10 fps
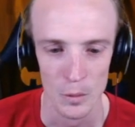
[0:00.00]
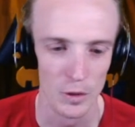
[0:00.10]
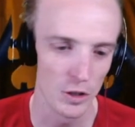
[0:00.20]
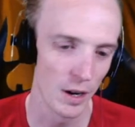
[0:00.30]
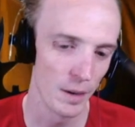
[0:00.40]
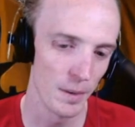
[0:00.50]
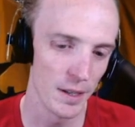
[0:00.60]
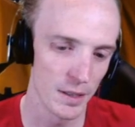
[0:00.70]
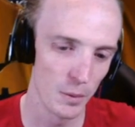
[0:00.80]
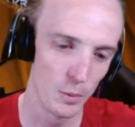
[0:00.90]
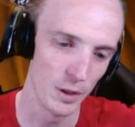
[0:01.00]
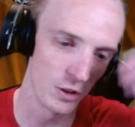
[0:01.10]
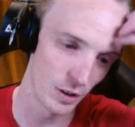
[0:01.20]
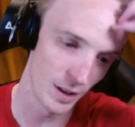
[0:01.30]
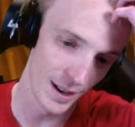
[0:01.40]
Which kind of means I
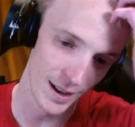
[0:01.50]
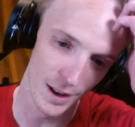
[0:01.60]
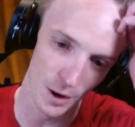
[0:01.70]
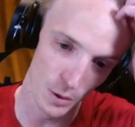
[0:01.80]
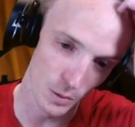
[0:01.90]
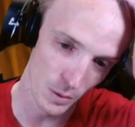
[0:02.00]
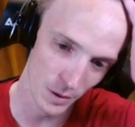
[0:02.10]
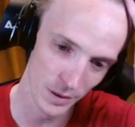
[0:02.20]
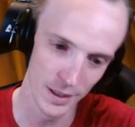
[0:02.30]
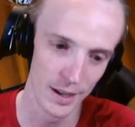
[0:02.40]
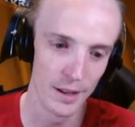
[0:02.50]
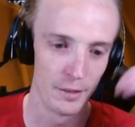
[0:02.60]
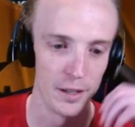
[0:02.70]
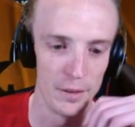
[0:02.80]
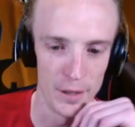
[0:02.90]
wish I held onto that
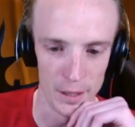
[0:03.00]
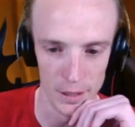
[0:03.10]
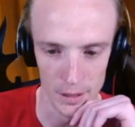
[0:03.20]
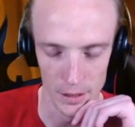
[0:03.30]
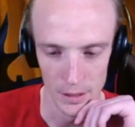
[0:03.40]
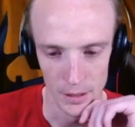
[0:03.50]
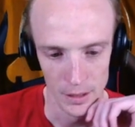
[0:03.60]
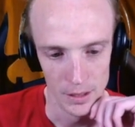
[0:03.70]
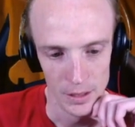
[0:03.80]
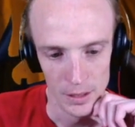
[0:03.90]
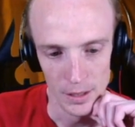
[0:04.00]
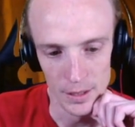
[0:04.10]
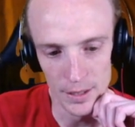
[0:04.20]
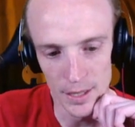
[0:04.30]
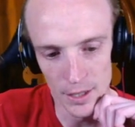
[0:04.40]
other Eevee.
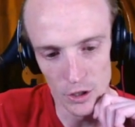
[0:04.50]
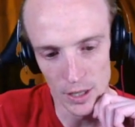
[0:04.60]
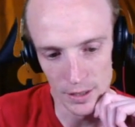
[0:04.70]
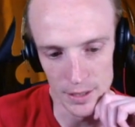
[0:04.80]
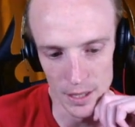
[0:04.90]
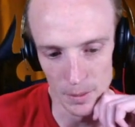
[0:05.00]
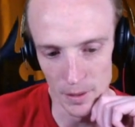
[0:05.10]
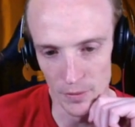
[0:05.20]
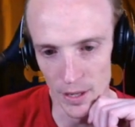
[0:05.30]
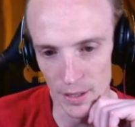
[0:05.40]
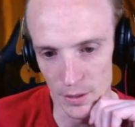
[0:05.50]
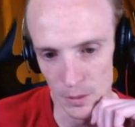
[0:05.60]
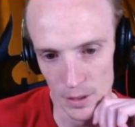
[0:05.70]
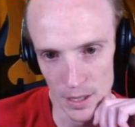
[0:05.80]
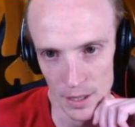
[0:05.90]
Instead chucked the Celebi and
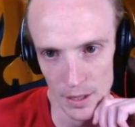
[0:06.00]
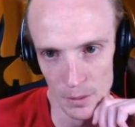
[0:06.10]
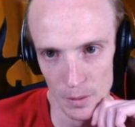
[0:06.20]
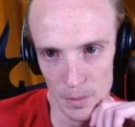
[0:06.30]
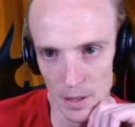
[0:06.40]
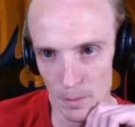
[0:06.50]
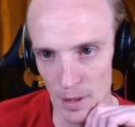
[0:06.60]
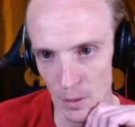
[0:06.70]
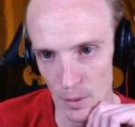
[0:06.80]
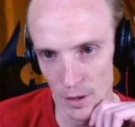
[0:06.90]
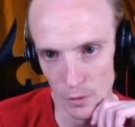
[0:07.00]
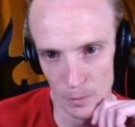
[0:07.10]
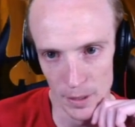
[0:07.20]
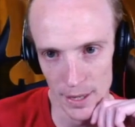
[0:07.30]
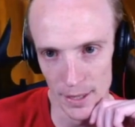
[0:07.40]
Venusaur down. That would have been a better way to have
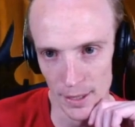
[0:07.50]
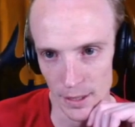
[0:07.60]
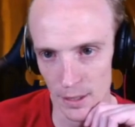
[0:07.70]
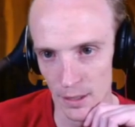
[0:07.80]
played it.